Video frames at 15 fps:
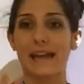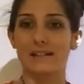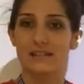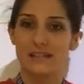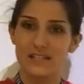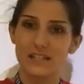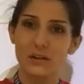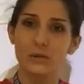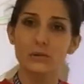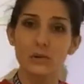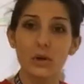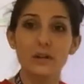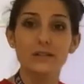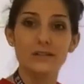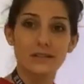and still
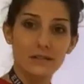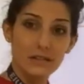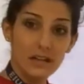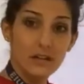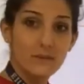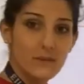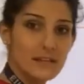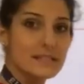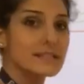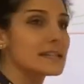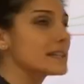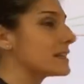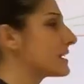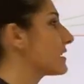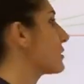looks
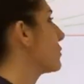convincing like